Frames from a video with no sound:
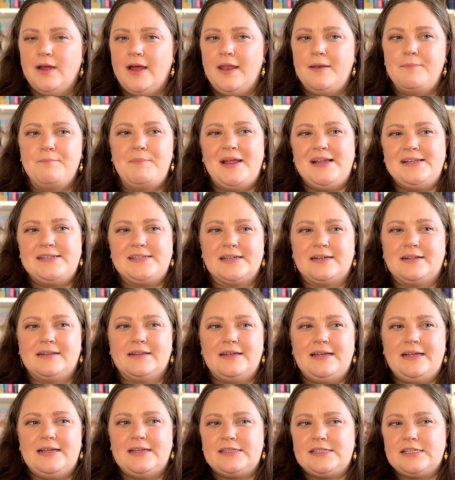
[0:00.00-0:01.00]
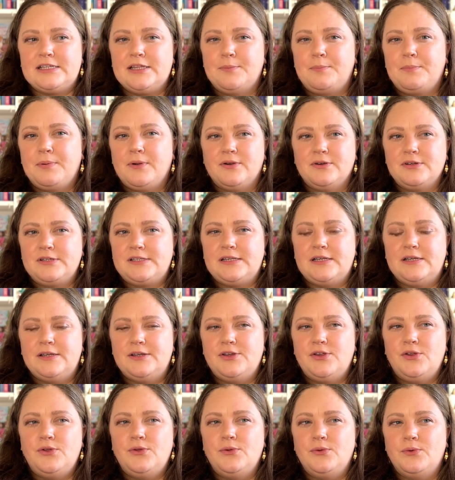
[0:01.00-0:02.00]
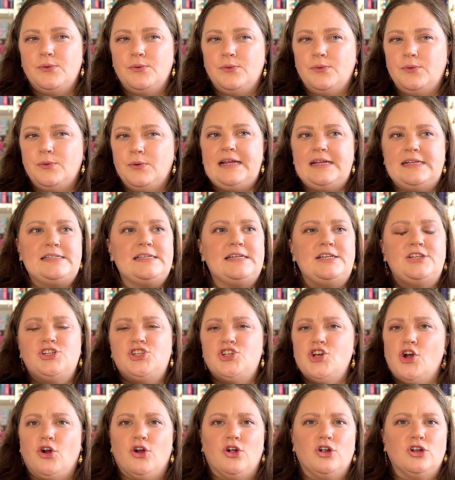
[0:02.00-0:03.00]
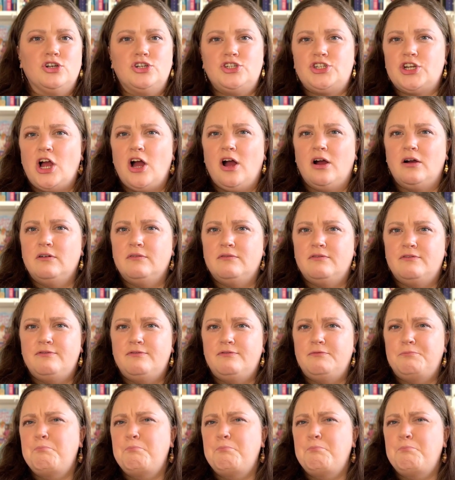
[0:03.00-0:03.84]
And basically it's the person who is in charge of